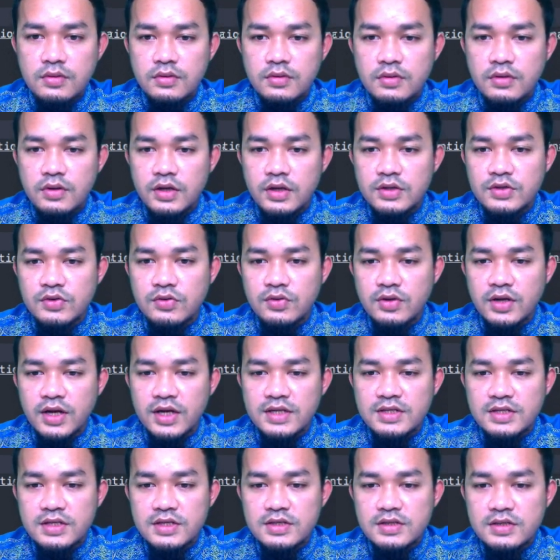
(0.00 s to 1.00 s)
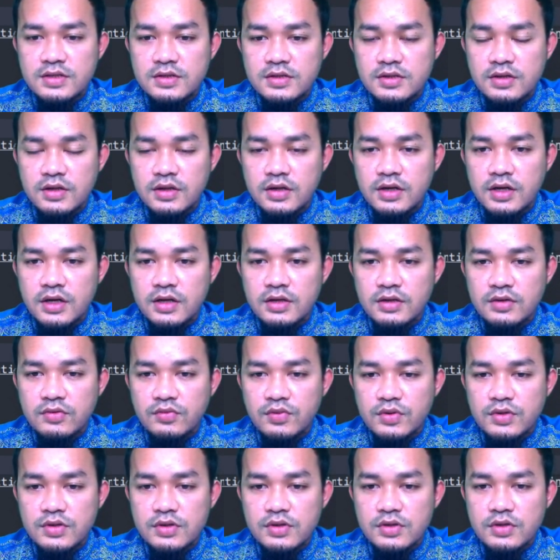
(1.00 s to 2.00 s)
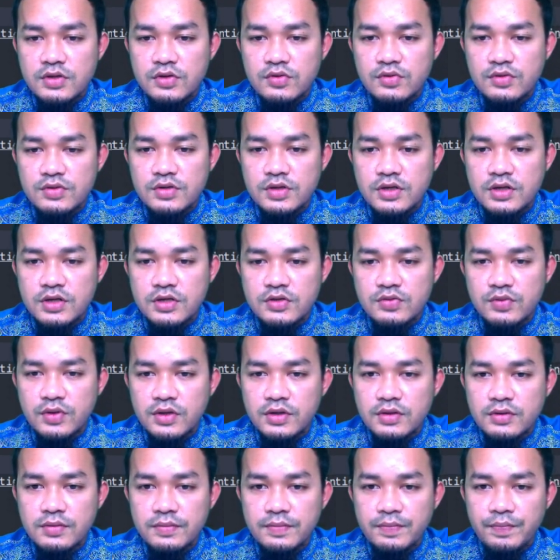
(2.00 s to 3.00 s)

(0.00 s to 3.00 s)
There are two classes, and then you see this one,